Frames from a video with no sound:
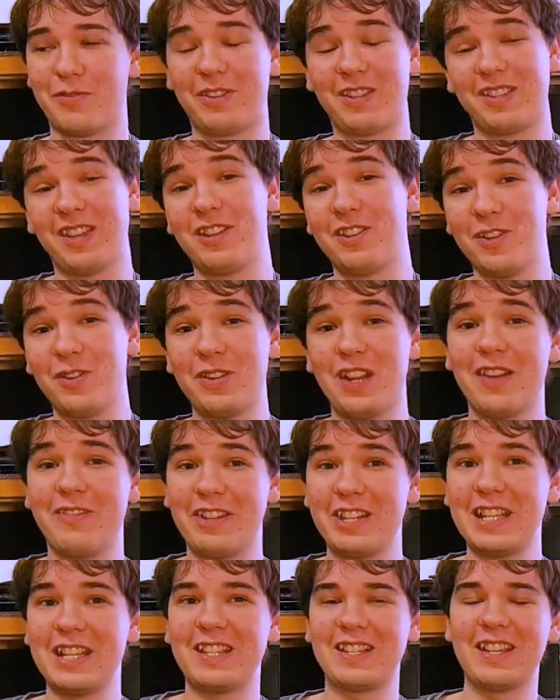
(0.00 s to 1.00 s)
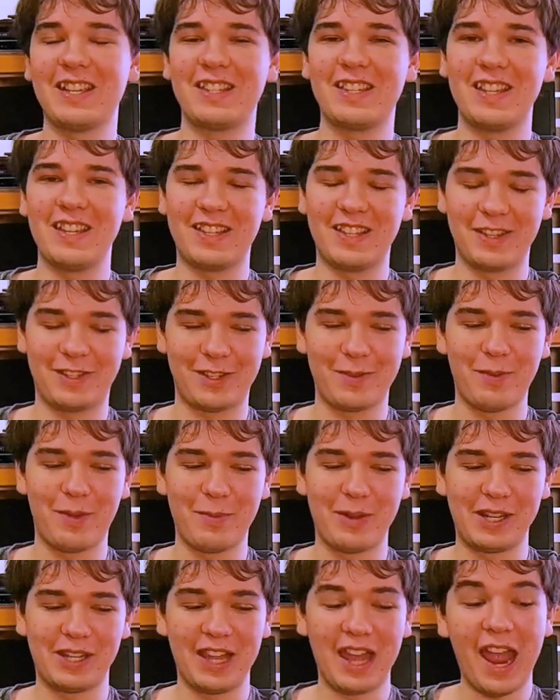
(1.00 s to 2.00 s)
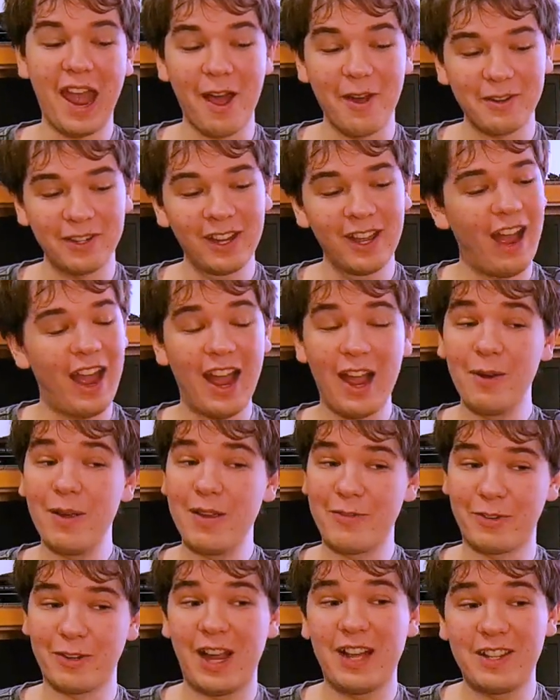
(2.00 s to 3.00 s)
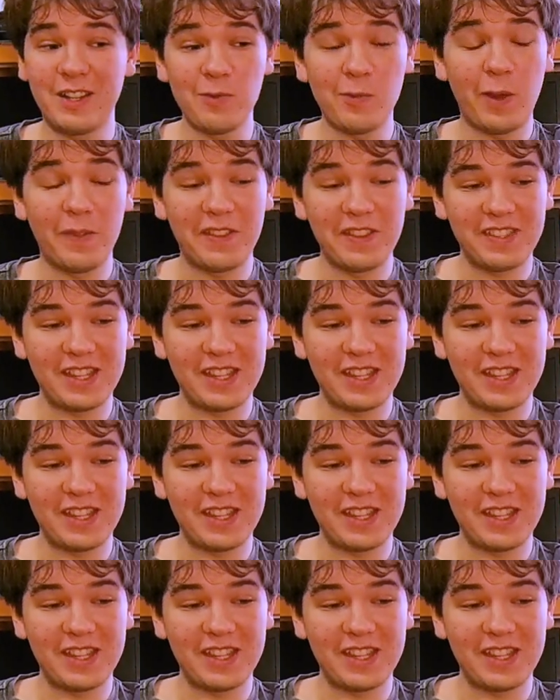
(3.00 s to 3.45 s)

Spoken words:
because I don't have a DCC system on my layout. However, I didn't want